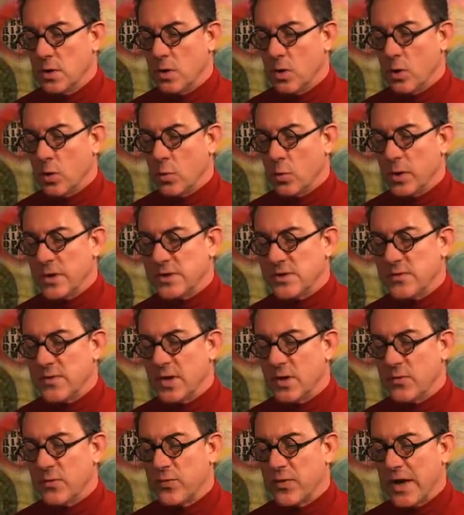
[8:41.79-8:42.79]
Always
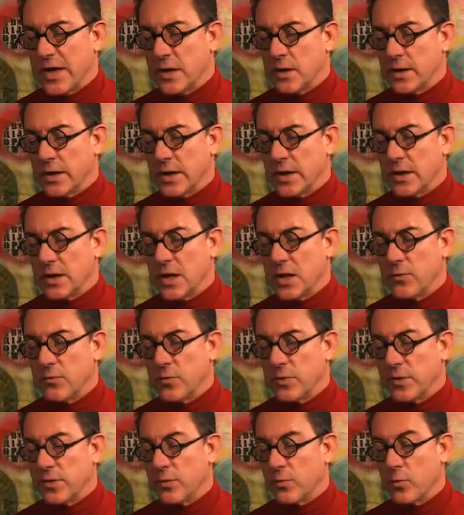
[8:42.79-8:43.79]
fell fatally in love
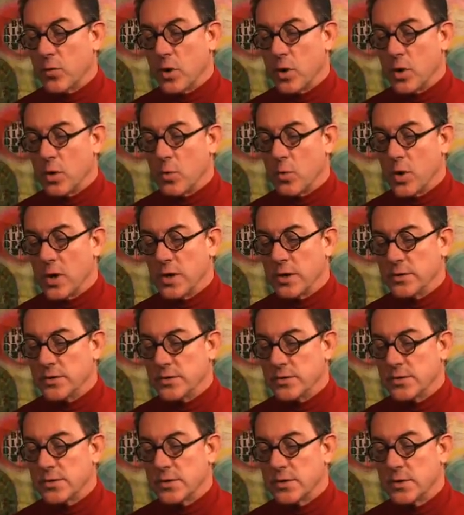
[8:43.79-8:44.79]
with the wrong
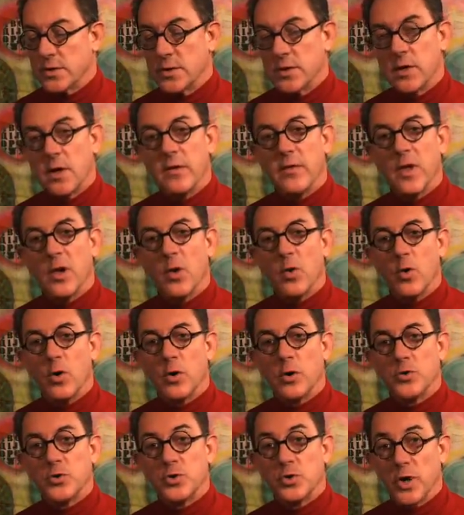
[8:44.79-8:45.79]
ones. They
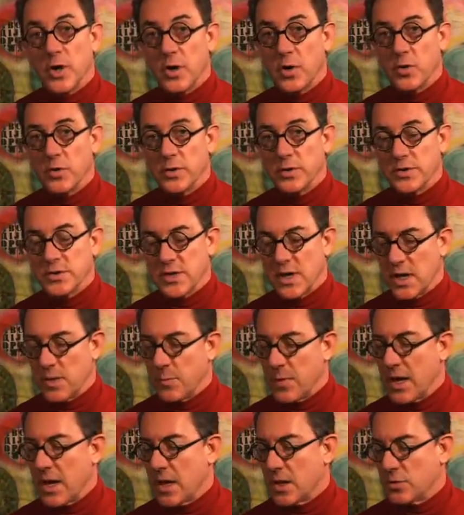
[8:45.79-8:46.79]
all shared the
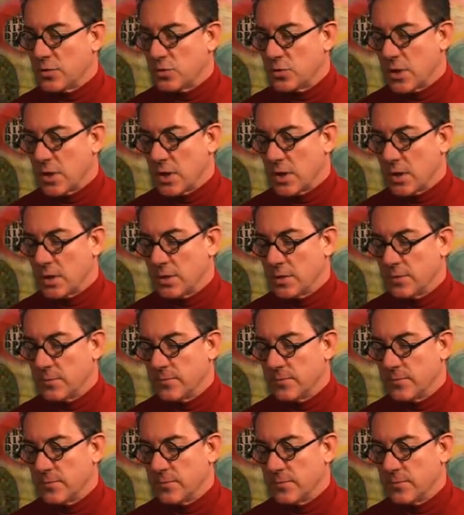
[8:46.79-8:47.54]
same handshake.